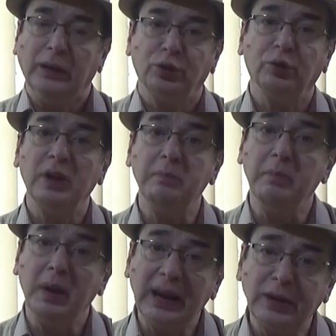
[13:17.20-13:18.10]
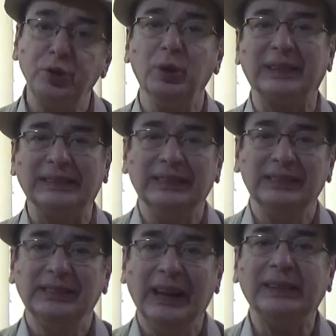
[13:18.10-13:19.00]
So we make sure
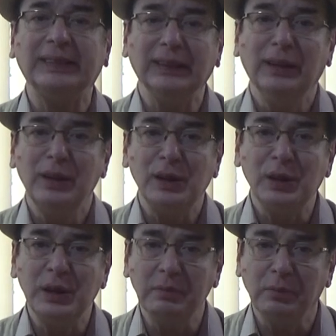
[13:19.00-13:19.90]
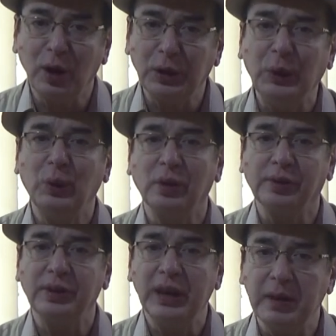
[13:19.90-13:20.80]
that the
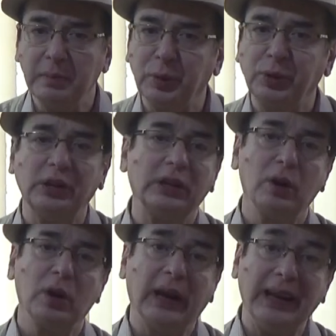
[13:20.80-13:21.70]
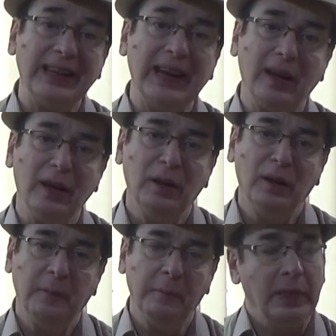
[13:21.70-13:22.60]
modules, the inputs that you are getting,
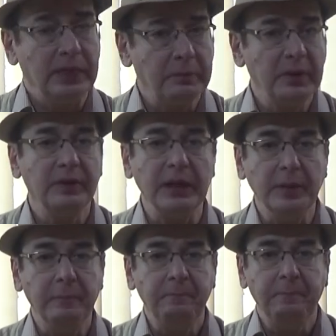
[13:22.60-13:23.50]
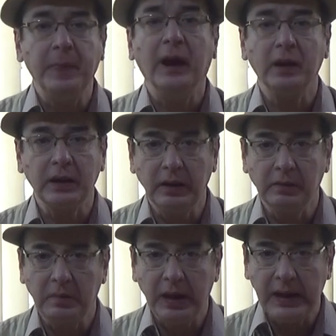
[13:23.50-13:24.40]
number one, are
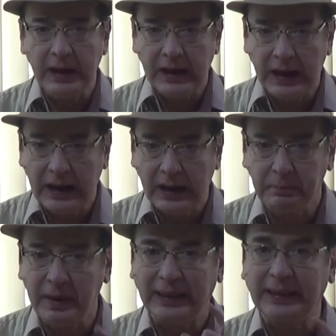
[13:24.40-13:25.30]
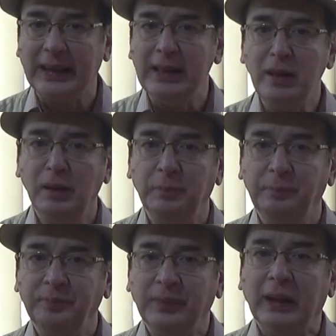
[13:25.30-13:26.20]
uh, practical.
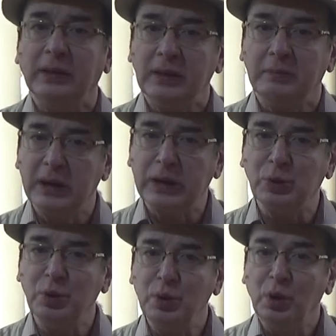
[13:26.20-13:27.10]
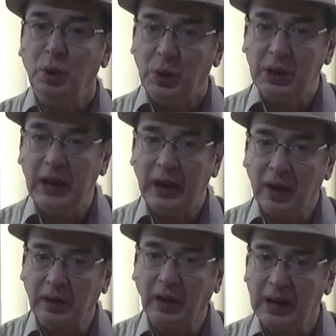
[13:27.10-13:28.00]
Number two, they
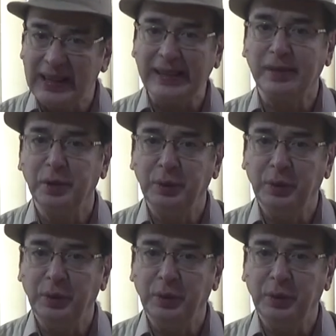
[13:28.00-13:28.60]
are current